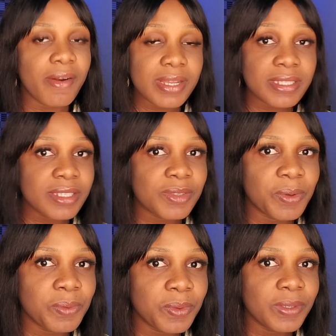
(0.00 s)
arresting
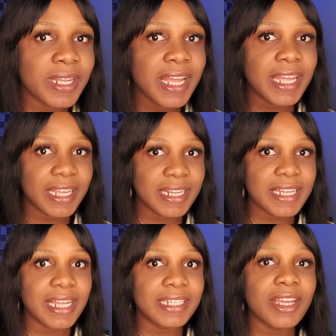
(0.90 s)
someone
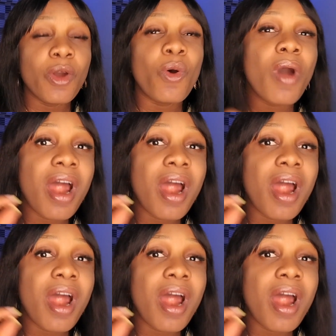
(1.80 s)
illegally,